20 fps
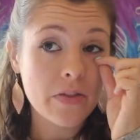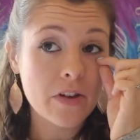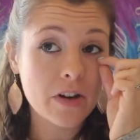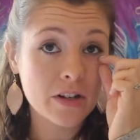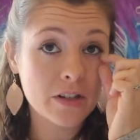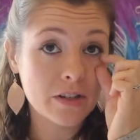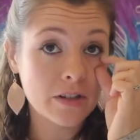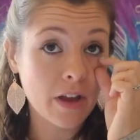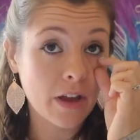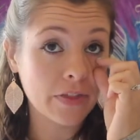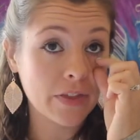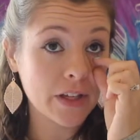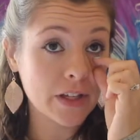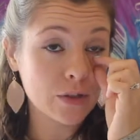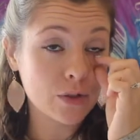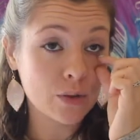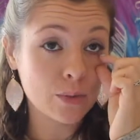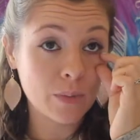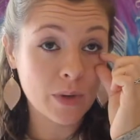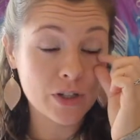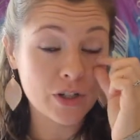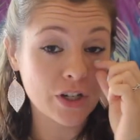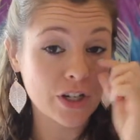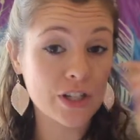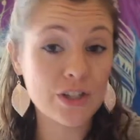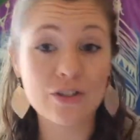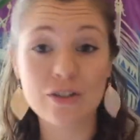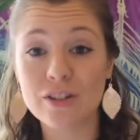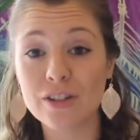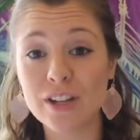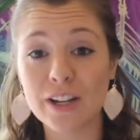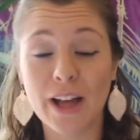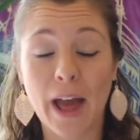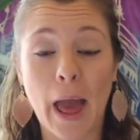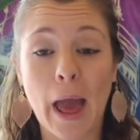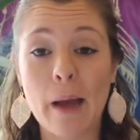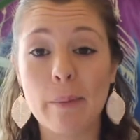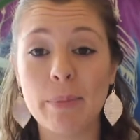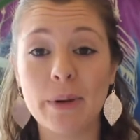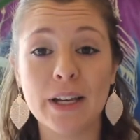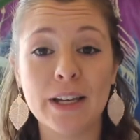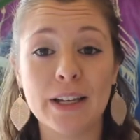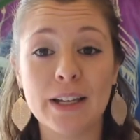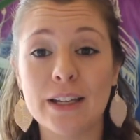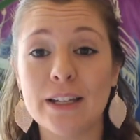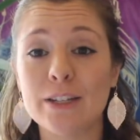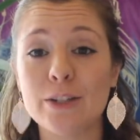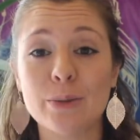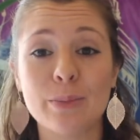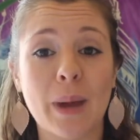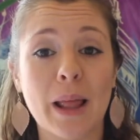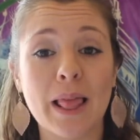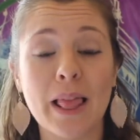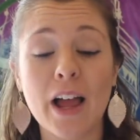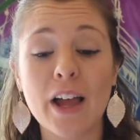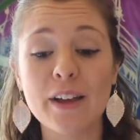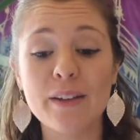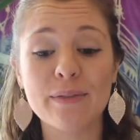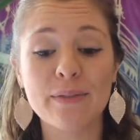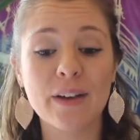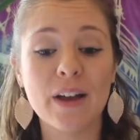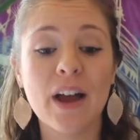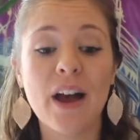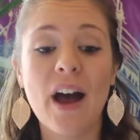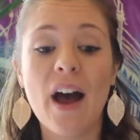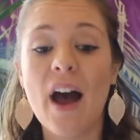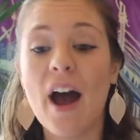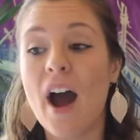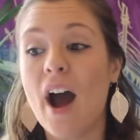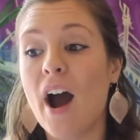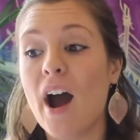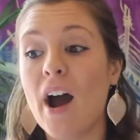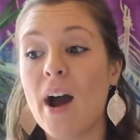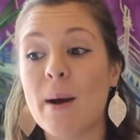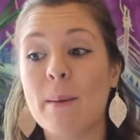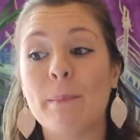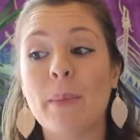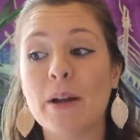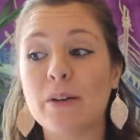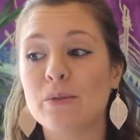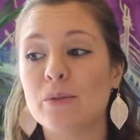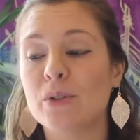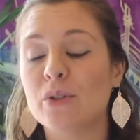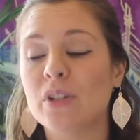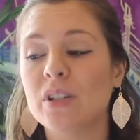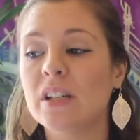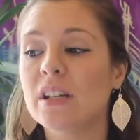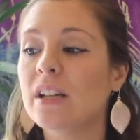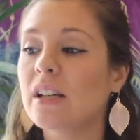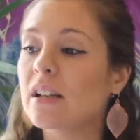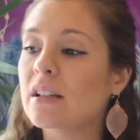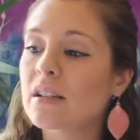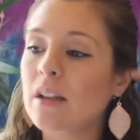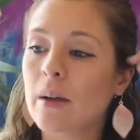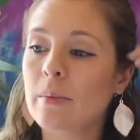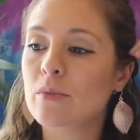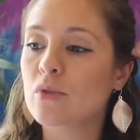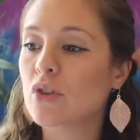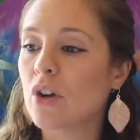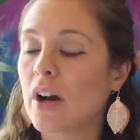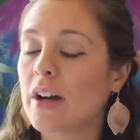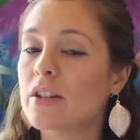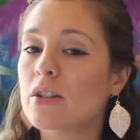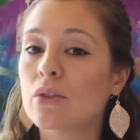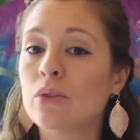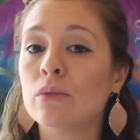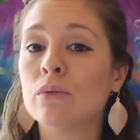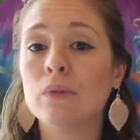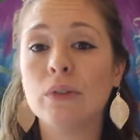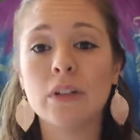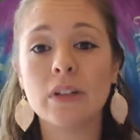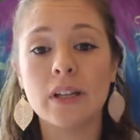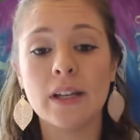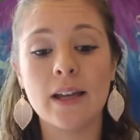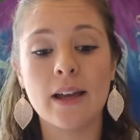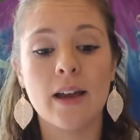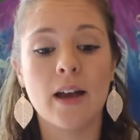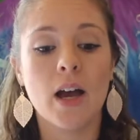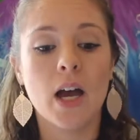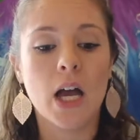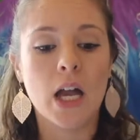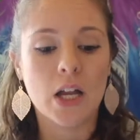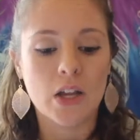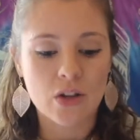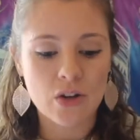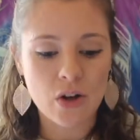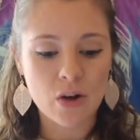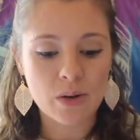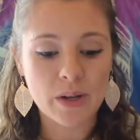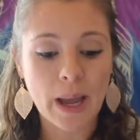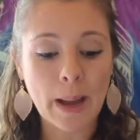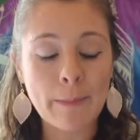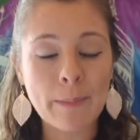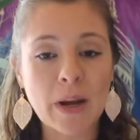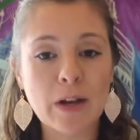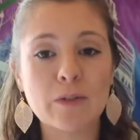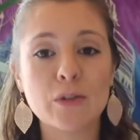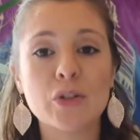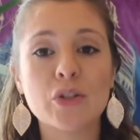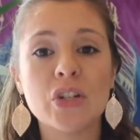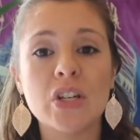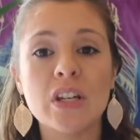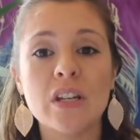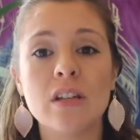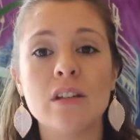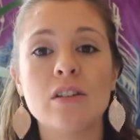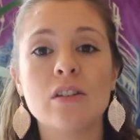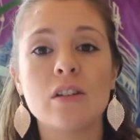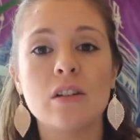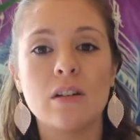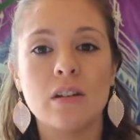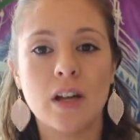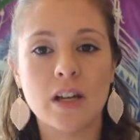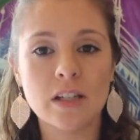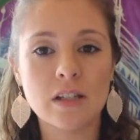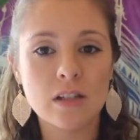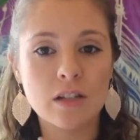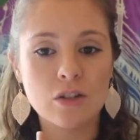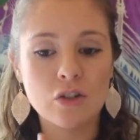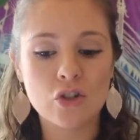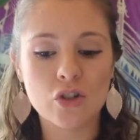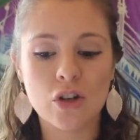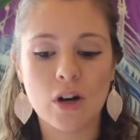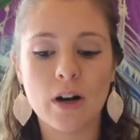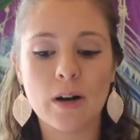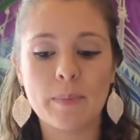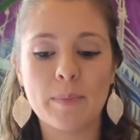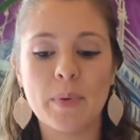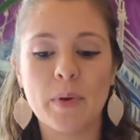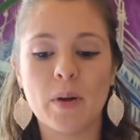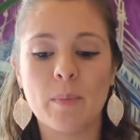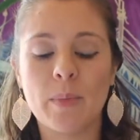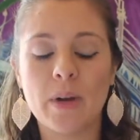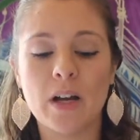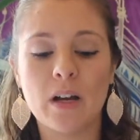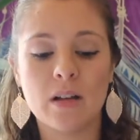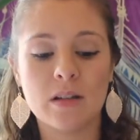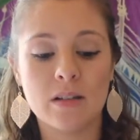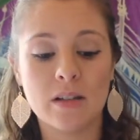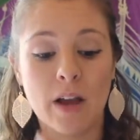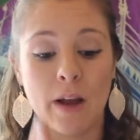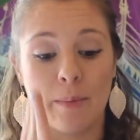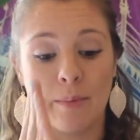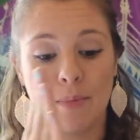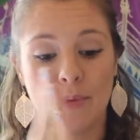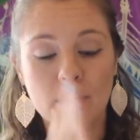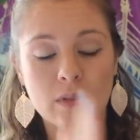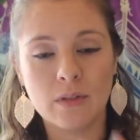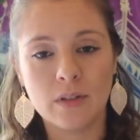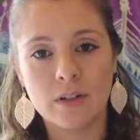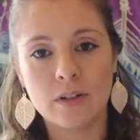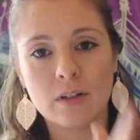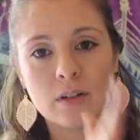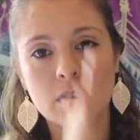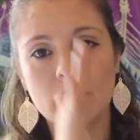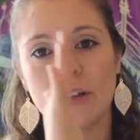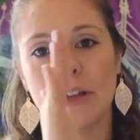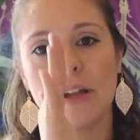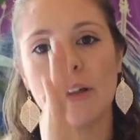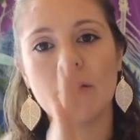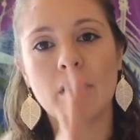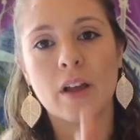There's nothing too much interesting happening into my life. My routines, I'm trying to really, you know, get my routines nice and sharp, because I'm literally